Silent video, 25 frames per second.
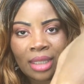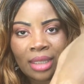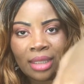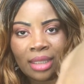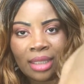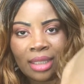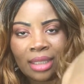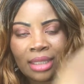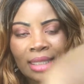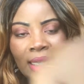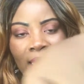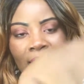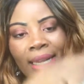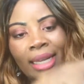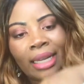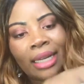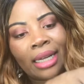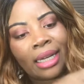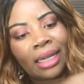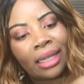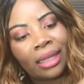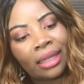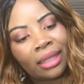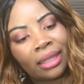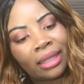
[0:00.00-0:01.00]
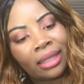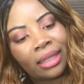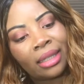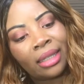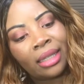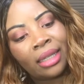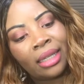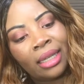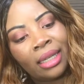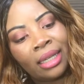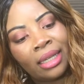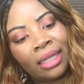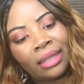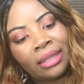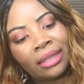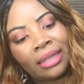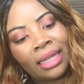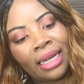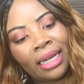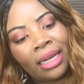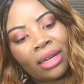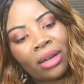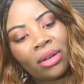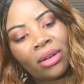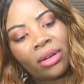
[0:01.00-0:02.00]
Look at that color. It's
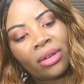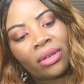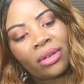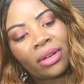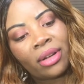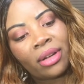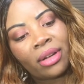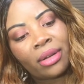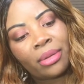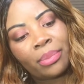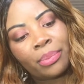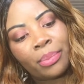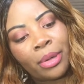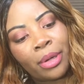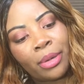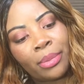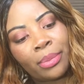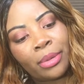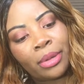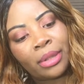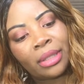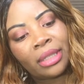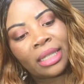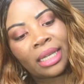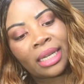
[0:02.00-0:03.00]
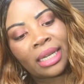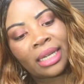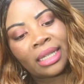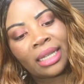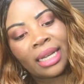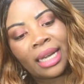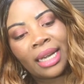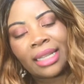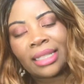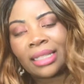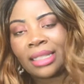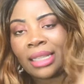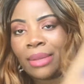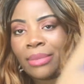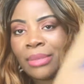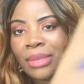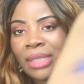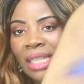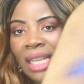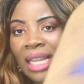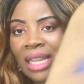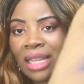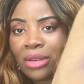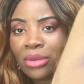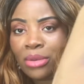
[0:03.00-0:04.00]
like a, a purple. Yeah, and it has that
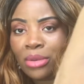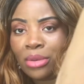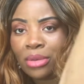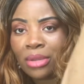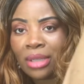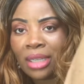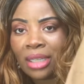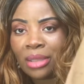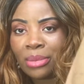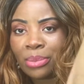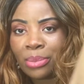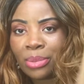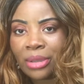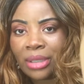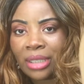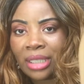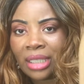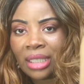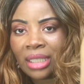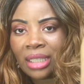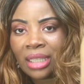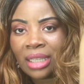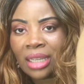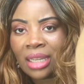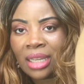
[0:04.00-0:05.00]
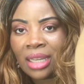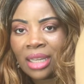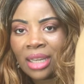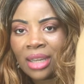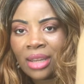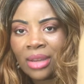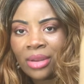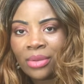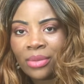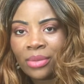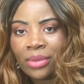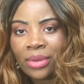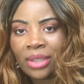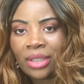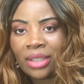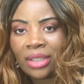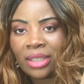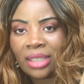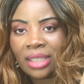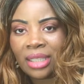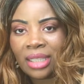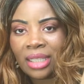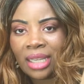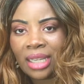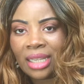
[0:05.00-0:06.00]
metallic. Oh, that's pretty when you
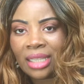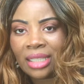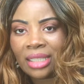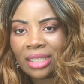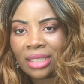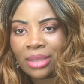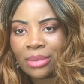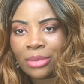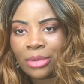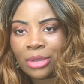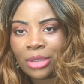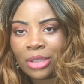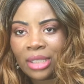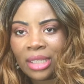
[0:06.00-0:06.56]
see that shimmer